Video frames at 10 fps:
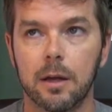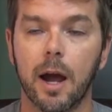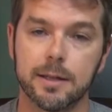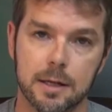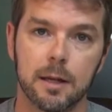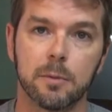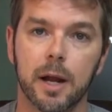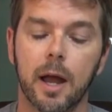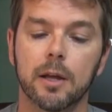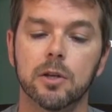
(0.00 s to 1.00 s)
I did, but
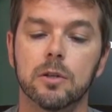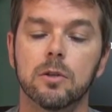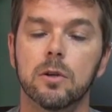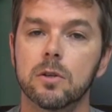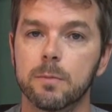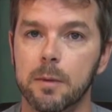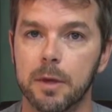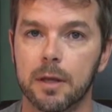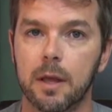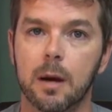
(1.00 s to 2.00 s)
I couldn't use my
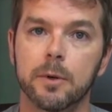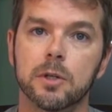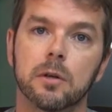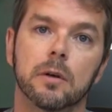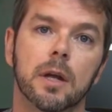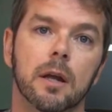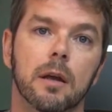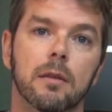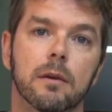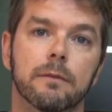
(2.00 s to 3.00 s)
big camera
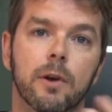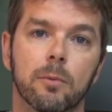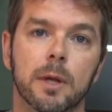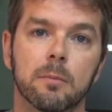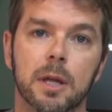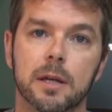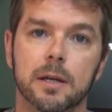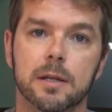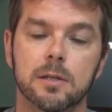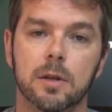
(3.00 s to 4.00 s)
during the filming
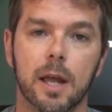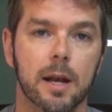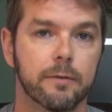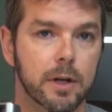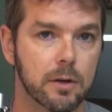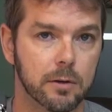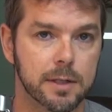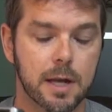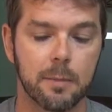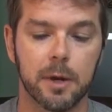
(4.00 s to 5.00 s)
because you can't have any
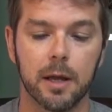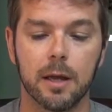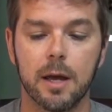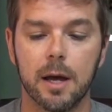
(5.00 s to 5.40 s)
noise happening.